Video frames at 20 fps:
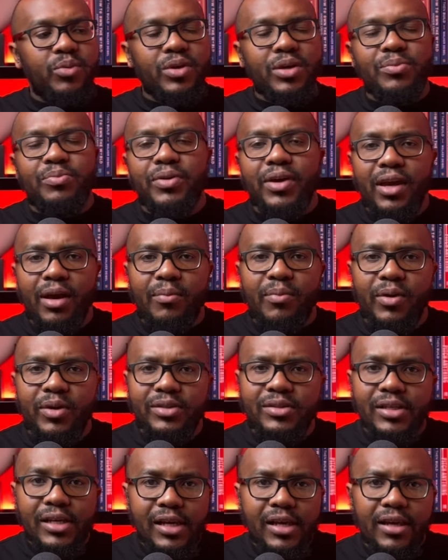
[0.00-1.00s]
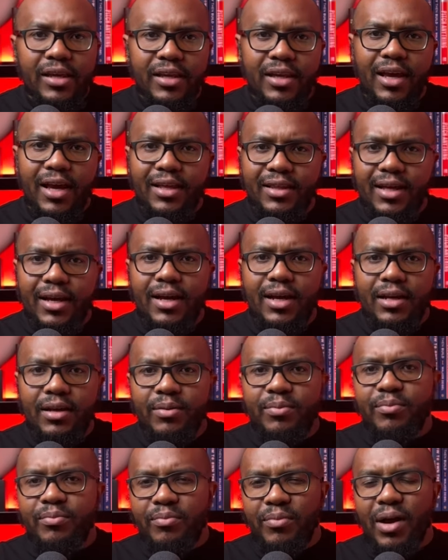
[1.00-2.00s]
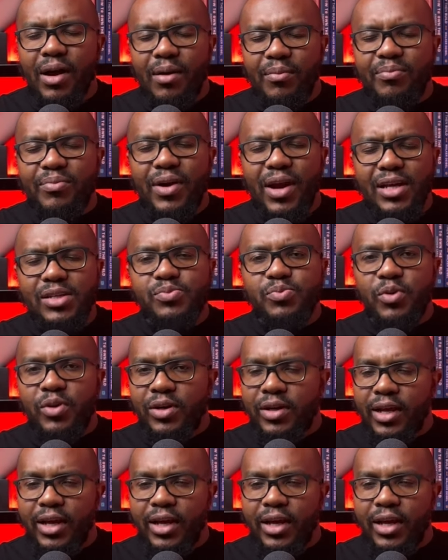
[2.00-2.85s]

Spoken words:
we pay about that kind of price point,